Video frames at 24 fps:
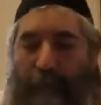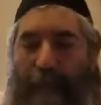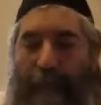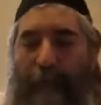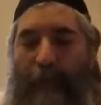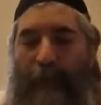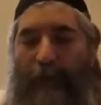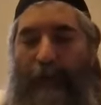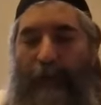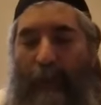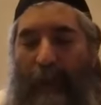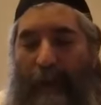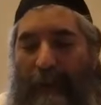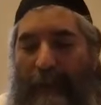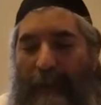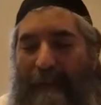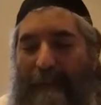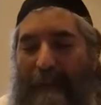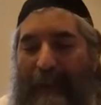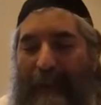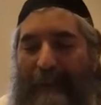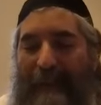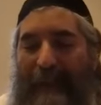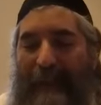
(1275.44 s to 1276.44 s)
first one is
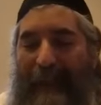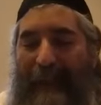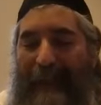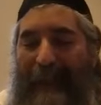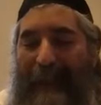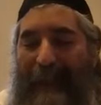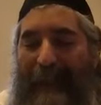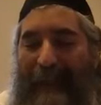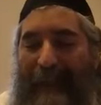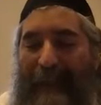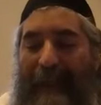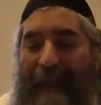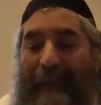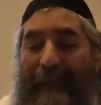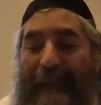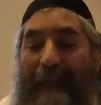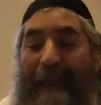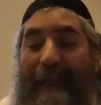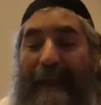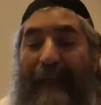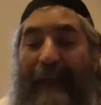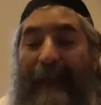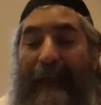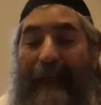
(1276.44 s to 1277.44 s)
medaleg al
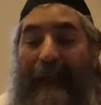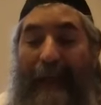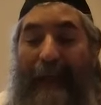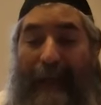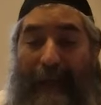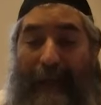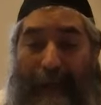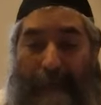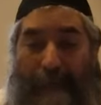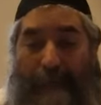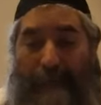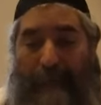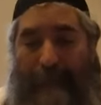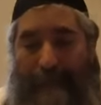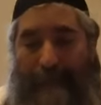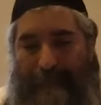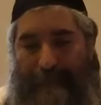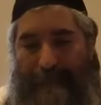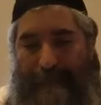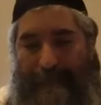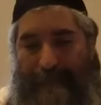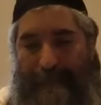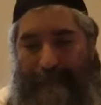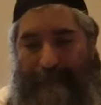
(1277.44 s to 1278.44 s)
heharim.
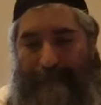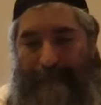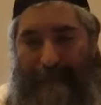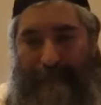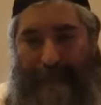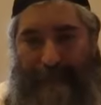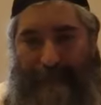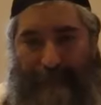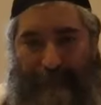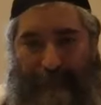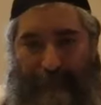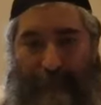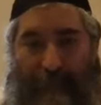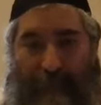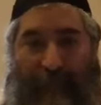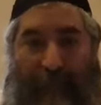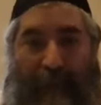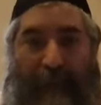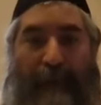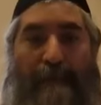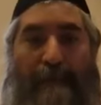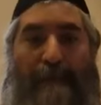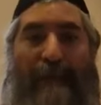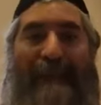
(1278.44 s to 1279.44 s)

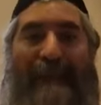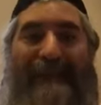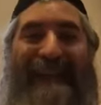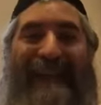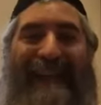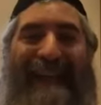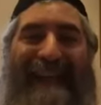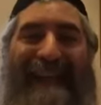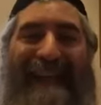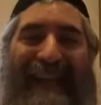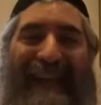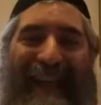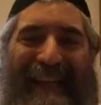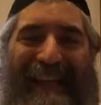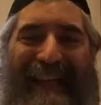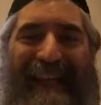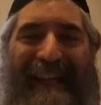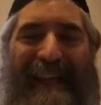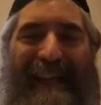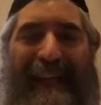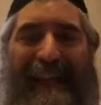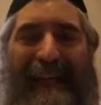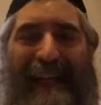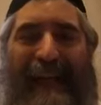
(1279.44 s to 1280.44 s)
Medaleg al
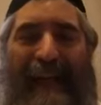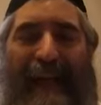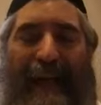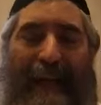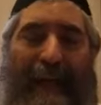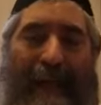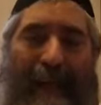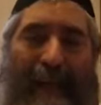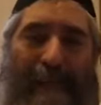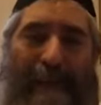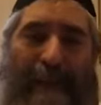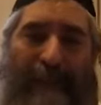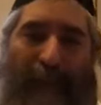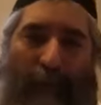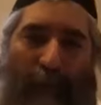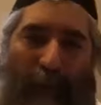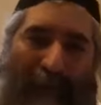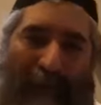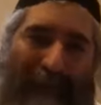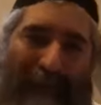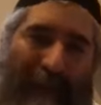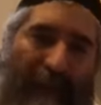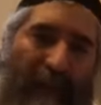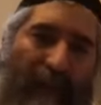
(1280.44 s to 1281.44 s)
heharim, the
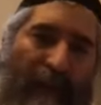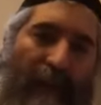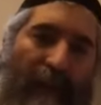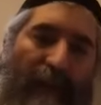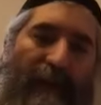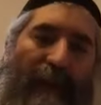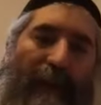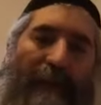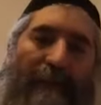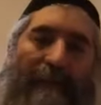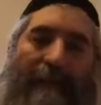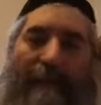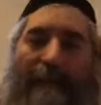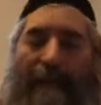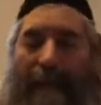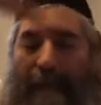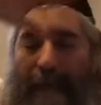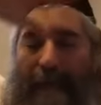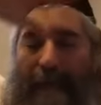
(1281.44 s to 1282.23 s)
one that